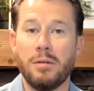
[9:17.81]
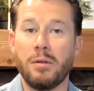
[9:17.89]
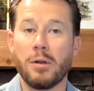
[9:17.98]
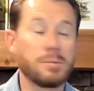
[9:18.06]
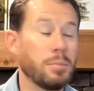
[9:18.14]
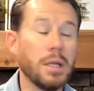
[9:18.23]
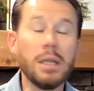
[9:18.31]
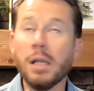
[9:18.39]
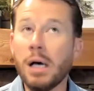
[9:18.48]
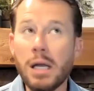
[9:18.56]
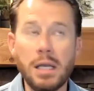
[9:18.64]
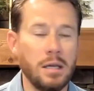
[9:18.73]
There's
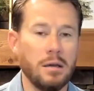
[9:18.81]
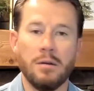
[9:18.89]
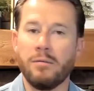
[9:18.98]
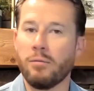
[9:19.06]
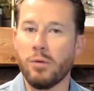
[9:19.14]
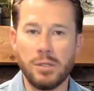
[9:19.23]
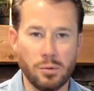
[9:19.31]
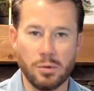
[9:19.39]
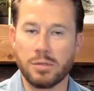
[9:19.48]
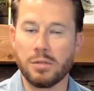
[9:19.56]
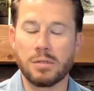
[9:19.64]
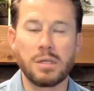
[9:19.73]
plenty of
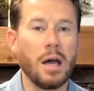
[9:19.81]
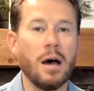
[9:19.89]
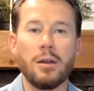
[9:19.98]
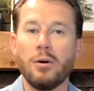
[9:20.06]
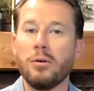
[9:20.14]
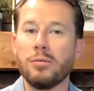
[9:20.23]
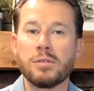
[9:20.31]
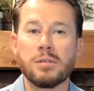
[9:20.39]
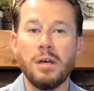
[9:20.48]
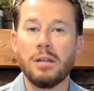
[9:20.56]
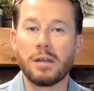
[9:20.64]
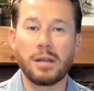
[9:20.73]
resources. God owns
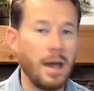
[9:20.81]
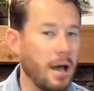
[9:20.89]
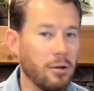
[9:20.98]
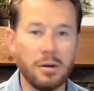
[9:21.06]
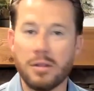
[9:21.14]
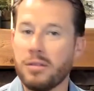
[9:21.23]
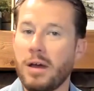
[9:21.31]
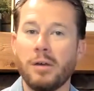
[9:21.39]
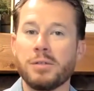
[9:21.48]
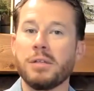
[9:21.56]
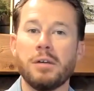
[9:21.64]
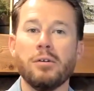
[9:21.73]
the cattle on
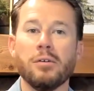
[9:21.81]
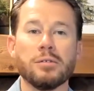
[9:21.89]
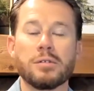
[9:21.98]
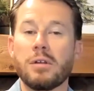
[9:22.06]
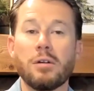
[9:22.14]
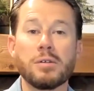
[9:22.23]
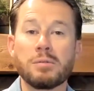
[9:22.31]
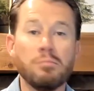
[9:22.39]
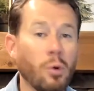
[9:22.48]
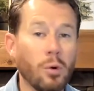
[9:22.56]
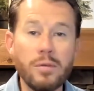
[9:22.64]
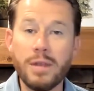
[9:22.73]
1,000 hills. There is
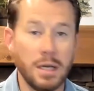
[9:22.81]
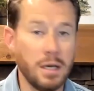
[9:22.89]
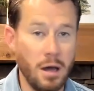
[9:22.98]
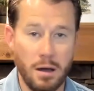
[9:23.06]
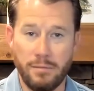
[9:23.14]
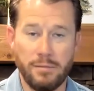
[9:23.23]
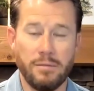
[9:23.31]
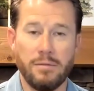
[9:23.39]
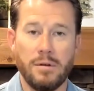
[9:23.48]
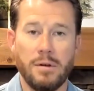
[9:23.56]
more than enough.